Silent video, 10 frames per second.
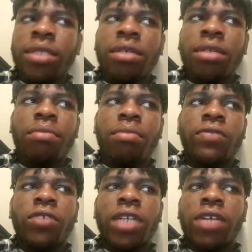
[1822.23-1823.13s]
But
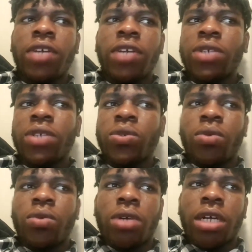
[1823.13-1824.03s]
for now, you're allowed to
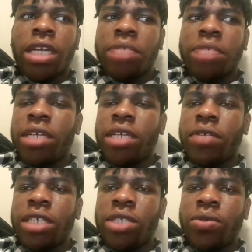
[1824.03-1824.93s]
work as many hours
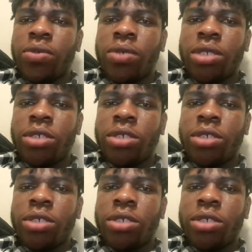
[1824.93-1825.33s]
as you want.